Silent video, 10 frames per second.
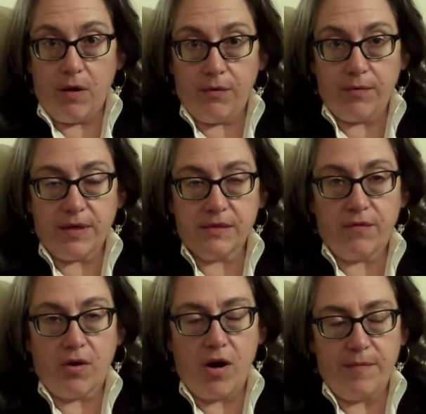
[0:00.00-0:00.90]
while the rest
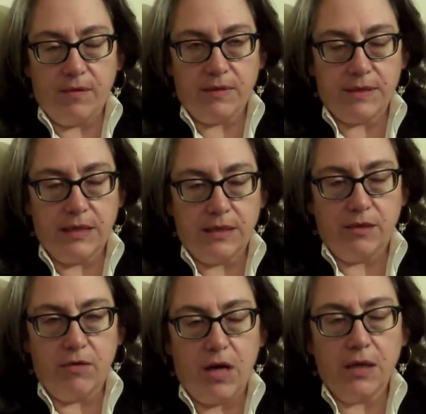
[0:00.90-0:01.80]
of our army was
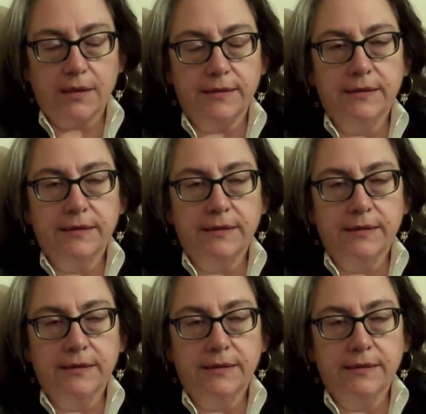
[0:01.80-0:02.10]
in Iraq.